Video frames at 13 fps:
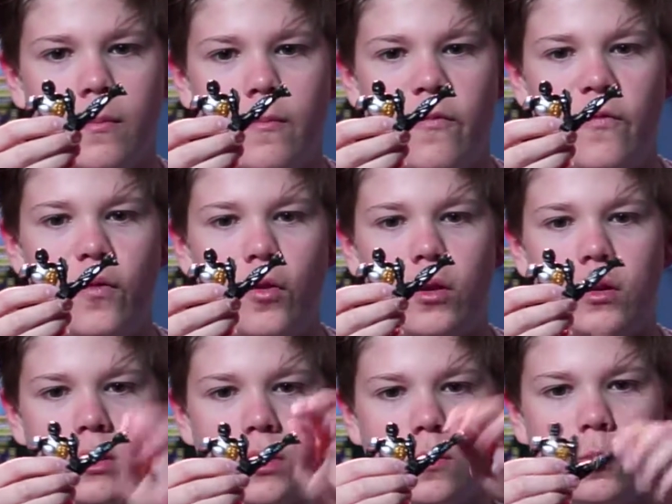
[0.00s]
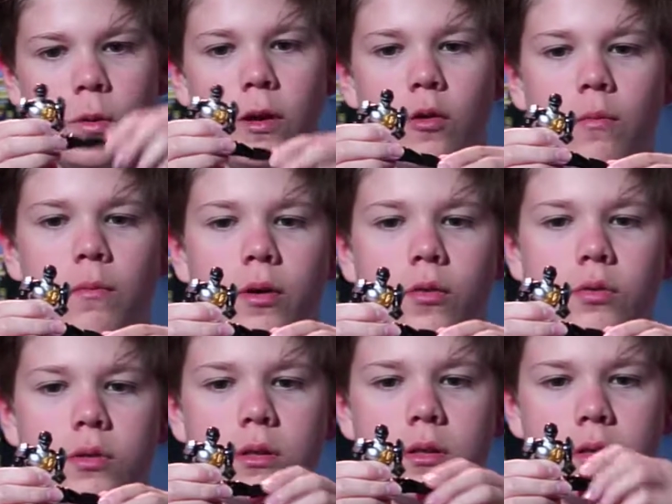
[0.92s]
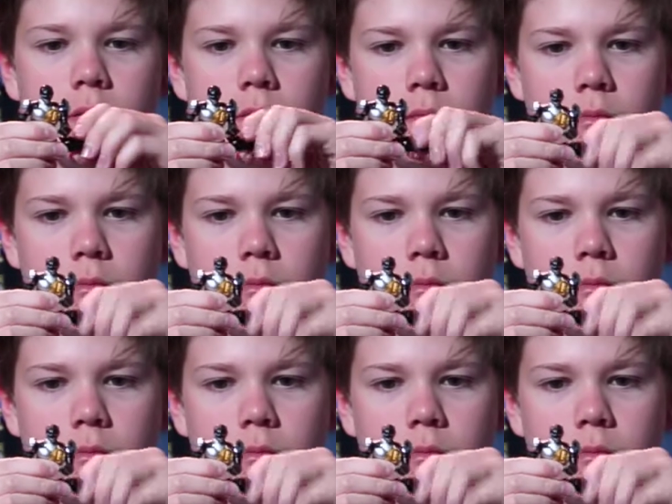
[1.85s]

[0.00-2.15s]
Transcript: foot in some weird poses.